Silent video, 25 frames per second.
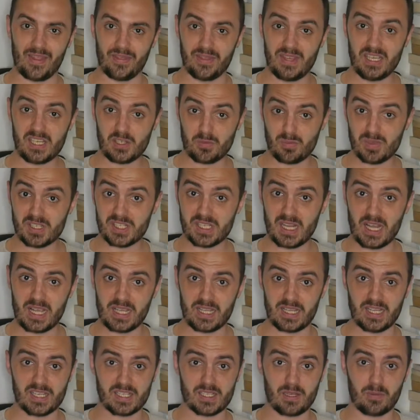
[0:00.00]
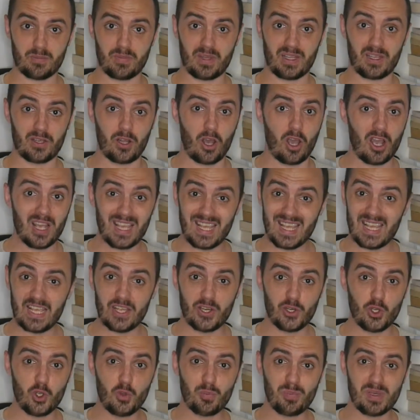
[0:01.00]
And this mistake is something that I hear
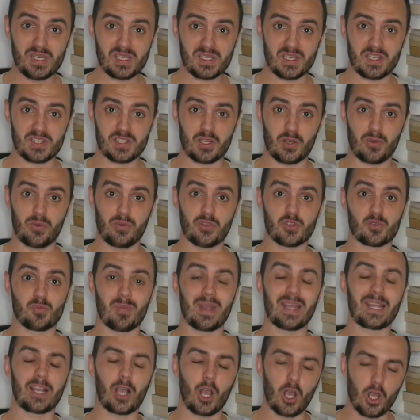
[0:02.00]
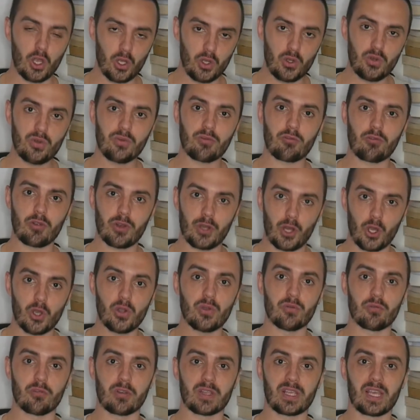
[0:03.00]
new business owners make over and
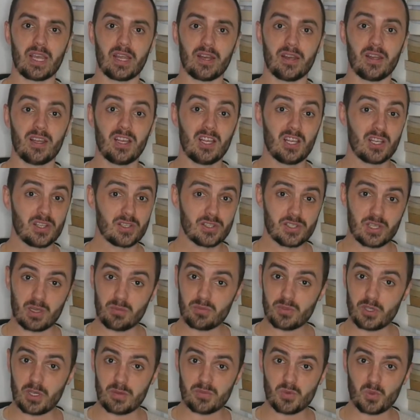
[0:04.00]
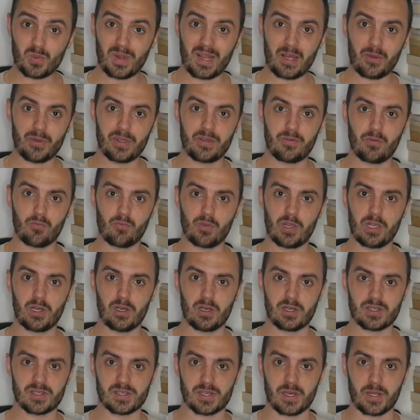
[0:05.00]
over again, sometimes without even
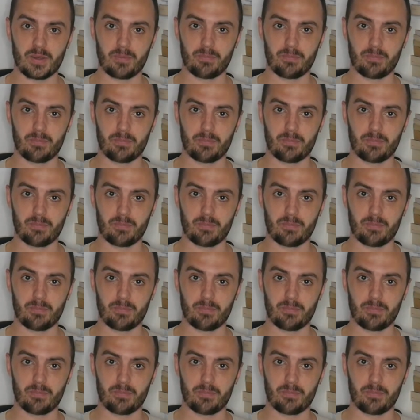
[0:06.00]
realizing